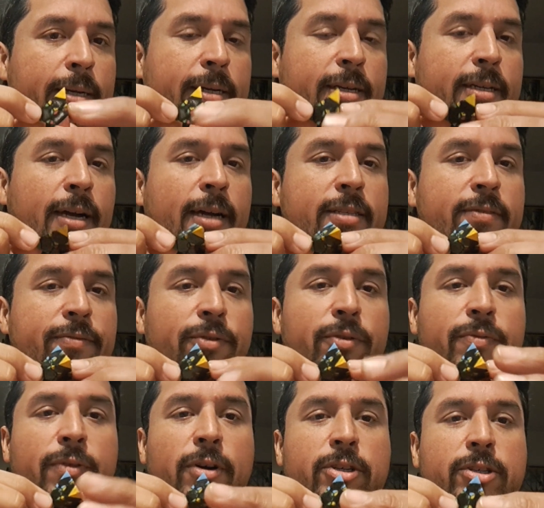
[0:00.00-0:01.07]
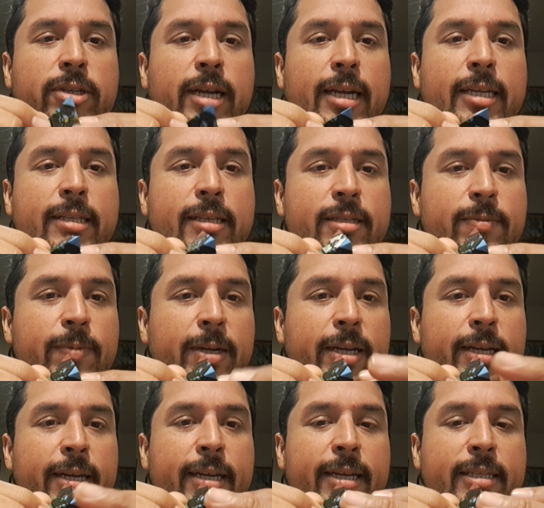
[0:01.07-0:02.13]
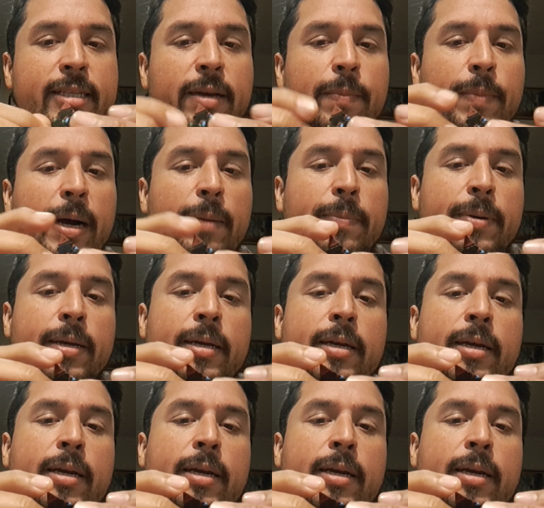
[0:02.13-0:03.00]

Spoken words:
It has a few functionalities, but it is a map.